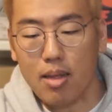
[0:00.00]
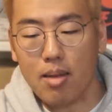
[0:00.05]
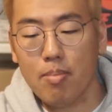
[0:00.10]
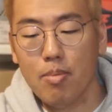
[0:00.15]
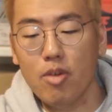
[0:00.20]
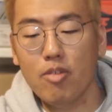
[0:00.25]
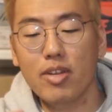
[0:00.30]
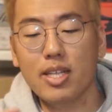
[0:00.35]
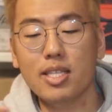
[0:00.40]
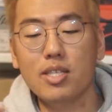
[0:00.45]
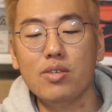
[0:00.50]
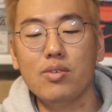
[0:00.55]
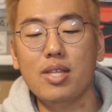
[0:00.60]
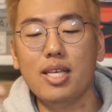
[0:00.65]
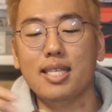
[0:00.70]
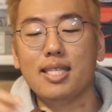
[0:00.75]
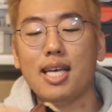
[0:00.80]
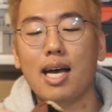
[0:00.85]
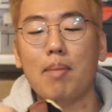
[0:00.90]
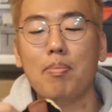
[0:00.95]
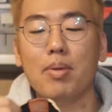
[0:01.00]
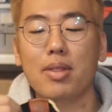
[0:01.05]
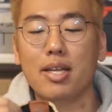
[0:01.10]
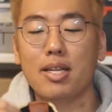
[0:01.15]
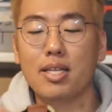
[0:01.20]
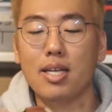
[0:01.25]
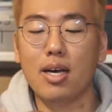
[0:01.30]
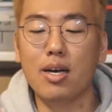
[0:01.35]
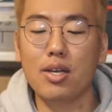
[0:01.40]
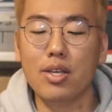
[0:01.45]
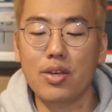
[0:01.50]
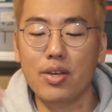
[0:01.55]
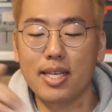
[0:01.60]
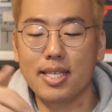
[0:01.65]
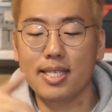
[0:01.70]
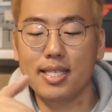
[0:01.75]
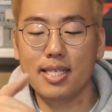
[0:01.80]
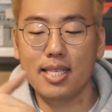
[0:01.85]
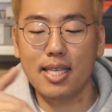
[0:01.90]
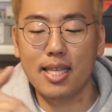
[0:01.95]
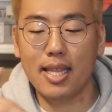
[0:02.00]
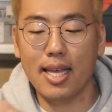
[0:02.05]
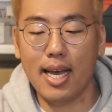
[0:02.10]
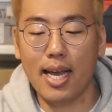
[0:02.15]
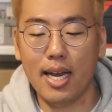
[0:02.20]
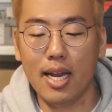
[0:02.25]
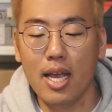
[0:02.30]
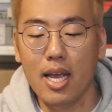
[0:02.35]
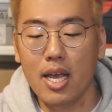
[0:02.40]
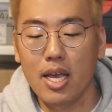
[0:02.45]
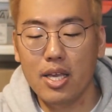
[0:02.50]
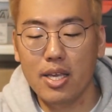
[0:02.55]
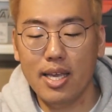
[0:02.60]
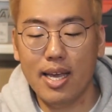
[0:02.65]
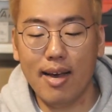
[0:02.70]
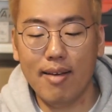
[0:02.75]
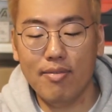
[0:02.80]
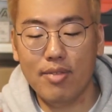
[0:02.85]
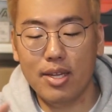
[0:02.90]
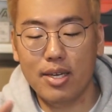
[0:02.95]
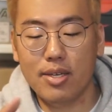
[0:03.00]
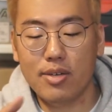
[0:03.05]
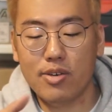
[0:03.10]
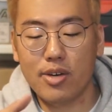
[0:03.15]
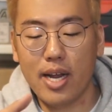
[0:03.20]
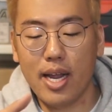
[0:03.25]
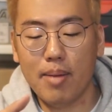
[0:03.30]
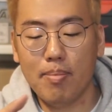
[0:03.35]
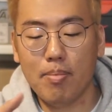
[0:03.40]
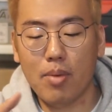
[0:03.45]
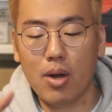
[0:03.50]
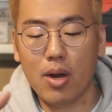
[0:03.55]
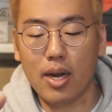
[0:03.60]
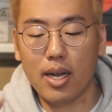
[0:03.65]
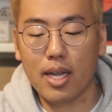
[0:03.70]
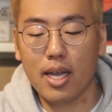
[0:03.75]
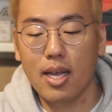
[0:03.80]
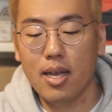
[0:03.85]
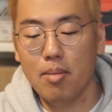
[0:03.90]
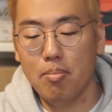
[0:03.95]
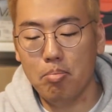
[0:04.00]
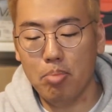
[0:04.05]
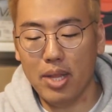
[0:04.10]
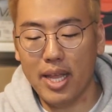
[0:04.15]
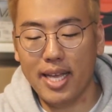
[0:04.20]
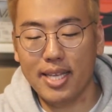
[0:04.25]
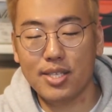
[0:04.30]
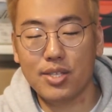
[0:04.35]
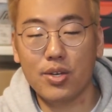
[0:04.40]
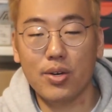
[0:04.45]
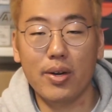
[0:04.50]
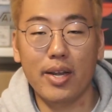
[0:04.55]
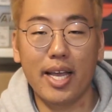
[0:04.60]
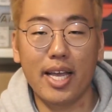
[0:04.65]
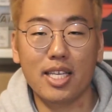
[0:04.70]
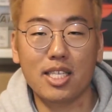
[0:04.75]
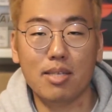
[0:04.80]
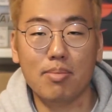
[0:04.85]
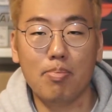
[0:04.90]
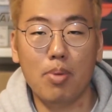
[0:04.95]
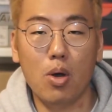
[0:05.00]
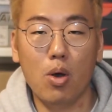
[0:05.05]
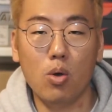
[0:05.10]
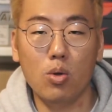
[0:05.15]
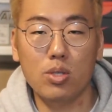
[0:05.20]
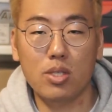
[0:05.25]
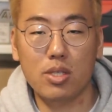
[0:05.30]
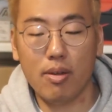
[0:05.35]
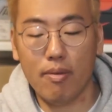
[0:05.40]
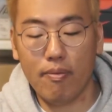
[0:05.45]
Moving to the top of the tongue, you can see that you have the trademark blazer exposed